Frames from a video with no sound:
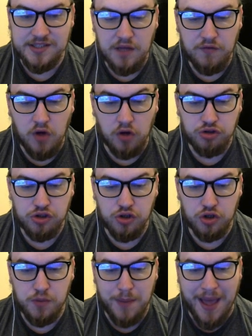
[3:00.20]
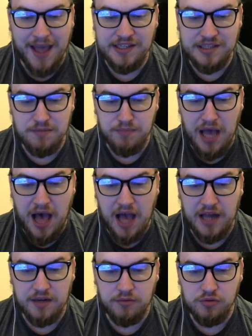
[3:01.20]
they've got such pace in
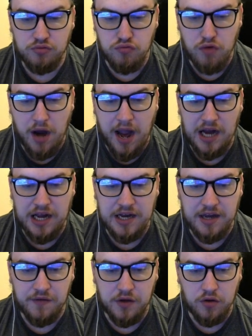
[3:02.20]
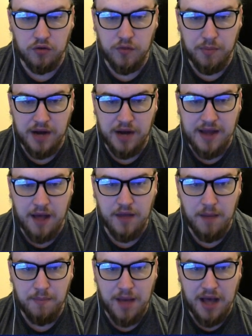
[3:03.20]
behind. It was really difficult to break down their back